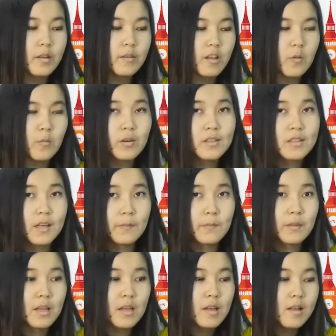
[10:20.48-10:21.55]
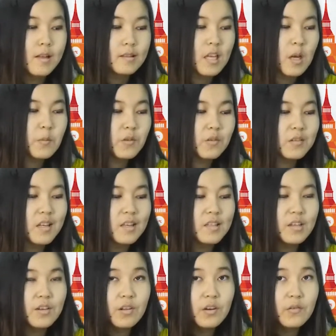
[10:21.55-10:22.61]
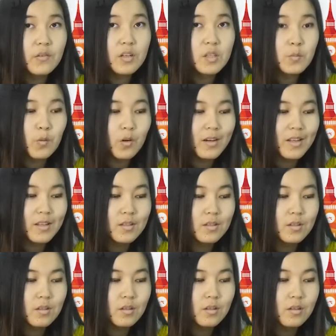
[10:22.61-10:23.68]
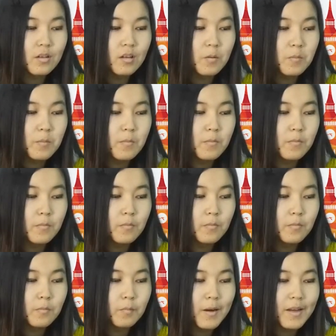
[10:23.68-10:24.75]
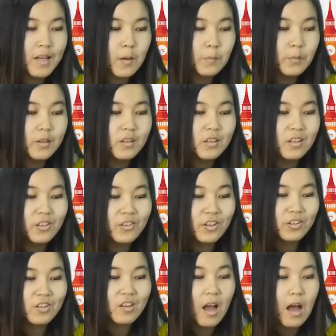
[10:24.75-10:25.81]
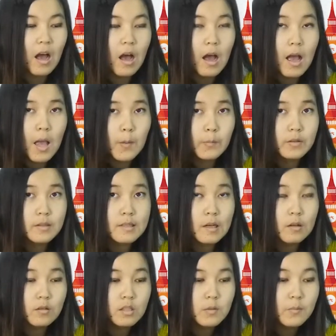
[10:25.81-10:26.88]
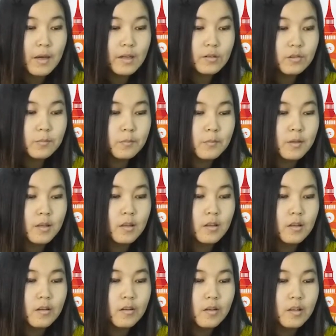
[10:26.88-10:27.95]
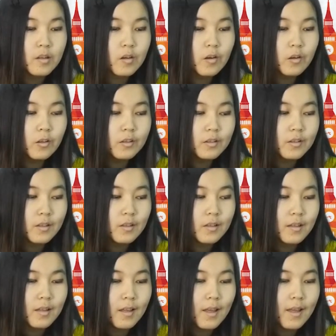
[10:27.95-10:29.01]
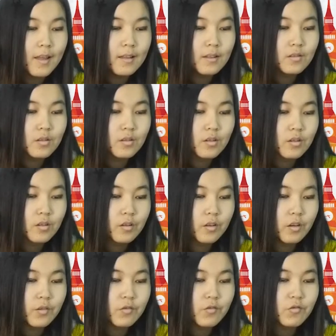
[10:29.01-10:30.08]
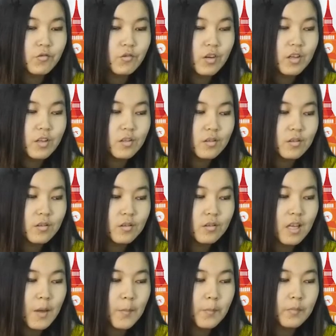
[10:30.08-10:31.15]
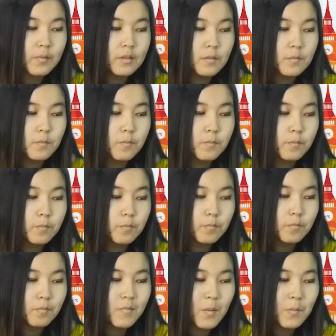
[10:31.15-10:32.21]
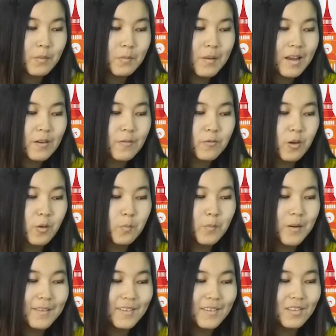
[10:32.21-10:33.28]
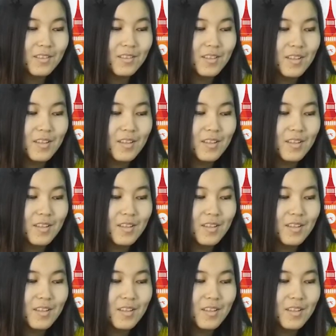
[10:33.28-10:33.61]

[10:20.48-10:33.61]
Number 10. Samsung's executive responded by completely rejecting Apple's ultimatum in court and contested Apple back for patent